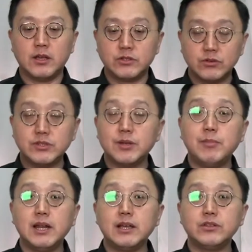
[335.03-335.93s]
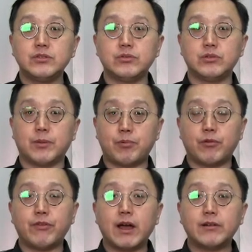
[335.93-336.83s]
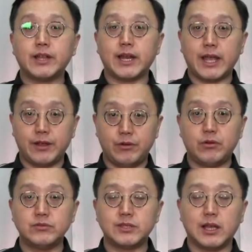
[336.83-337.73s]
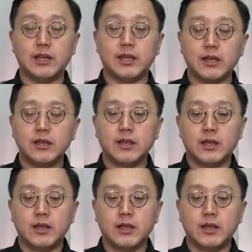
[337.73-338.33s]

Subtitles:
So similar to the profile that I had noticed earlier,